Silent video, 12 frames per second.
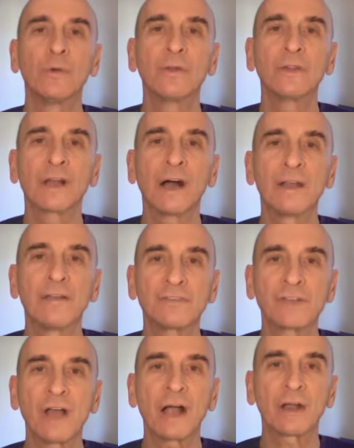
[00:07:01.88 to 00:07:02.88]
with a kind of
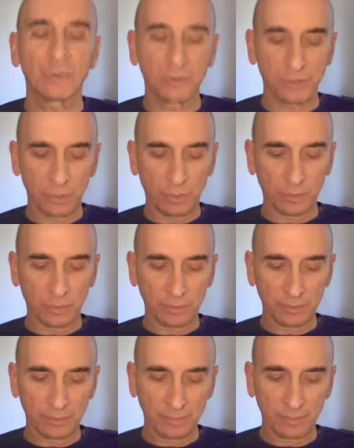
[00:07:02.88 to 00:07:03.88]
shock or jolt.
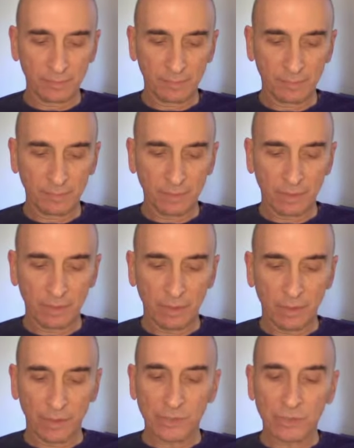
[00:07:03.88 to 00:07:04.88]

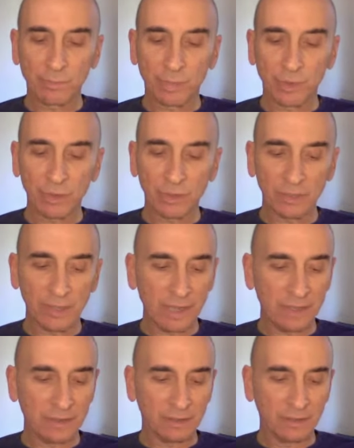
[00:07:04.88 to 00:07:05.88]
The supernal
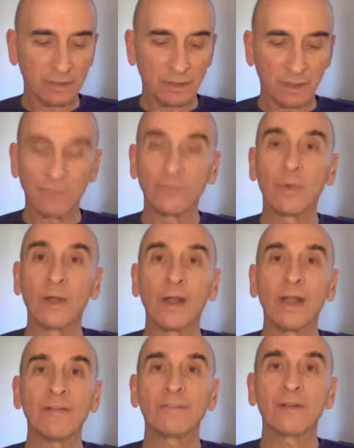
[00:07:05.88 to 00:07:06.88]
light of
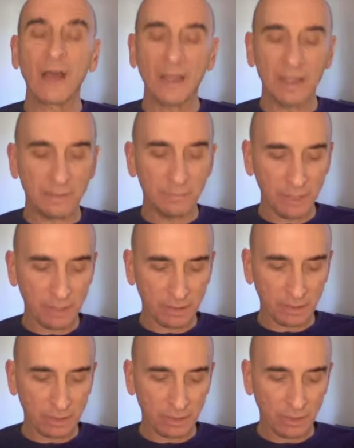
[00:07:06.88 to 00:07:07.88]
wherever I had been
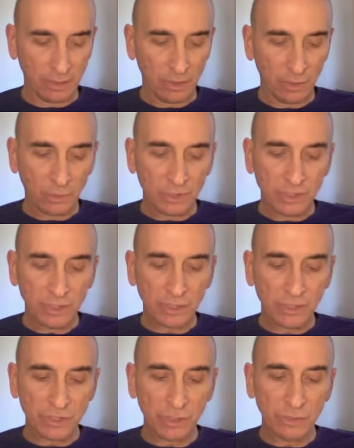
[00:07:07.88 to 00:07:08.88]
was still
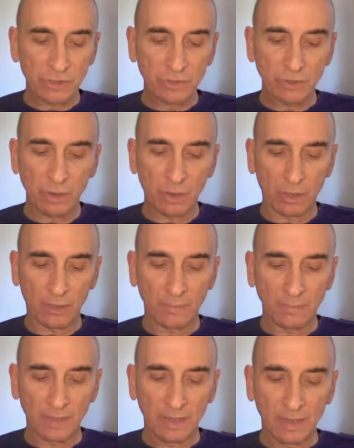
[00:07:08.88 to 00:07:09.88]
so strong
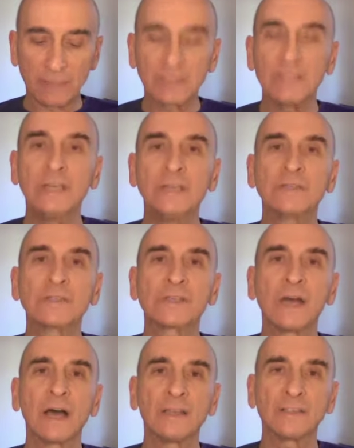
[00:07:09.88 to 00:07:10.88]
that the
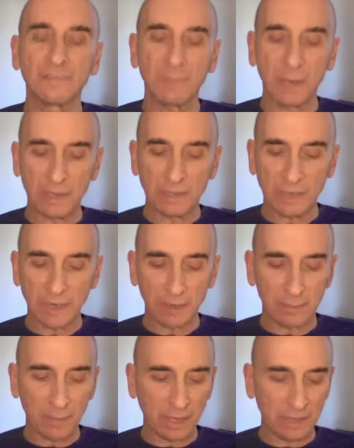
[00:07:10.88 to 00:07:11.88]
insides of my entire
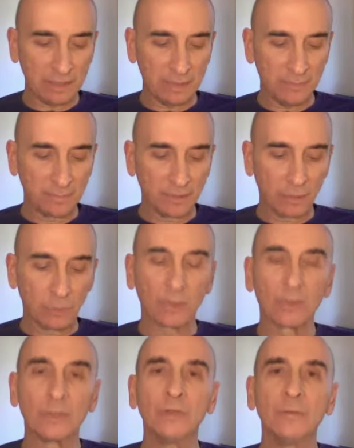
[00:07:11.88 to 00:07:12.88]
body were
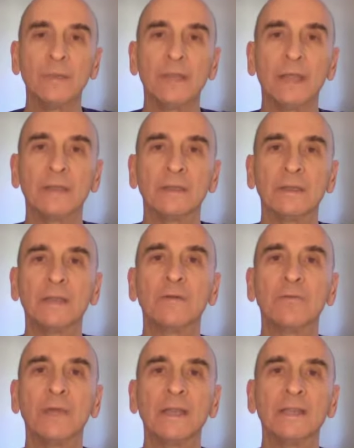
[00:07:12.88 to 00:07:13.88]
illuminated in a
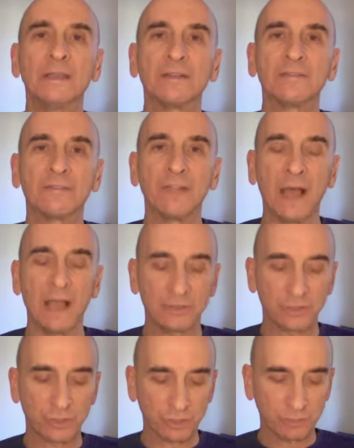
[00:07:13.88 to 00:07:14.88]
radiant
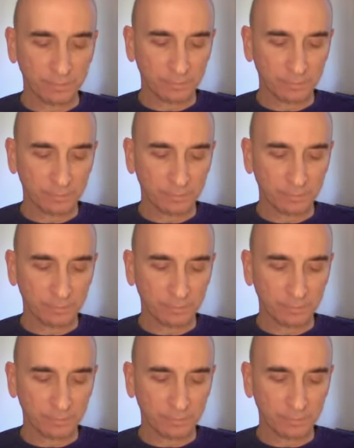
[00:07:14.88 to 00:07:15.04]
flash.